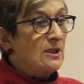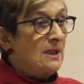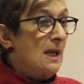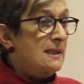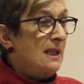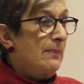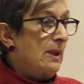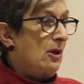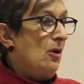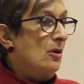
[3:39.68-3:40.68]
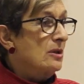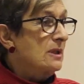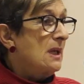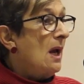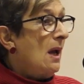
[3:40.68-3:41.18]
precisely
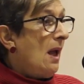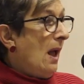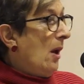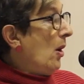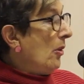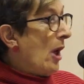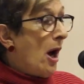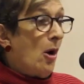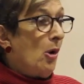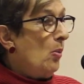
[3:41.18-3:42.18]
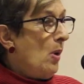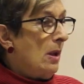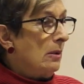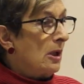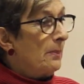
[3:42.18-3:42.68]
because the whole
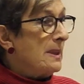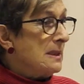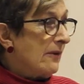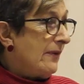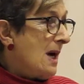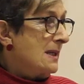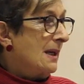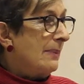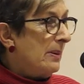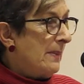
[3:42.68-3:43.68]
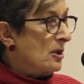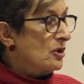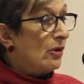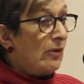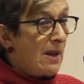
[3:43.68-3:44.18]
world had been divided up
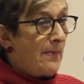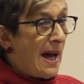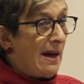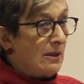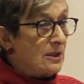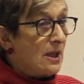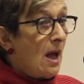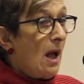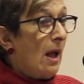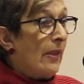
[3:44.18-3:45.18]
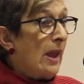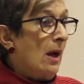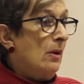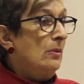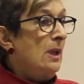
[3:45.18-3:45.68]
amongst the great powers, and the
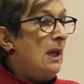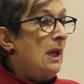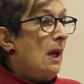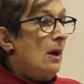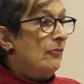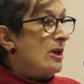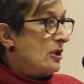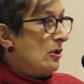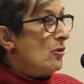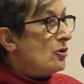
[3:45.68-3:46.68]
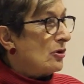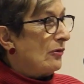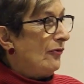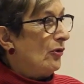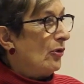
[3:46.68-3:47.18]
only
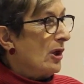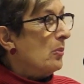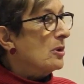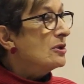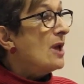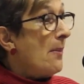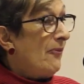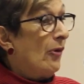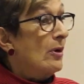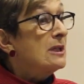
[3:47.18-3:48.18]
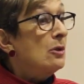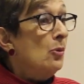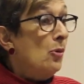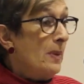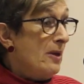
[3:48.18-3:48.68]
resolution for it was for it to
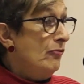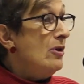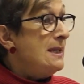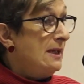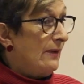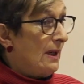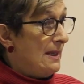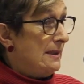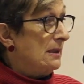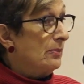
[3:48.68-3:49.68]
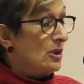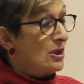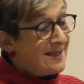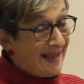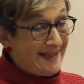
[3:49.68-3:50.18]
all be redivided,
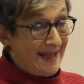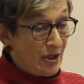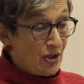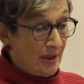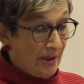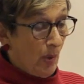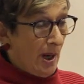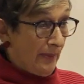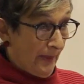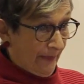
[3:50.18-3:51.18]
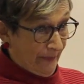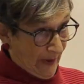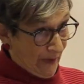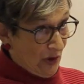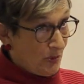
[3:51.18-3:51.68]
which is essentially why
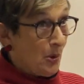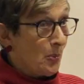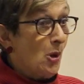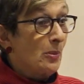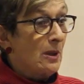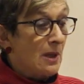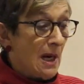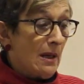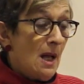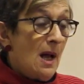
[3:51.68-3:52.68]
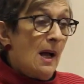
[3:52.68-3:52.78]
the First World War broke out.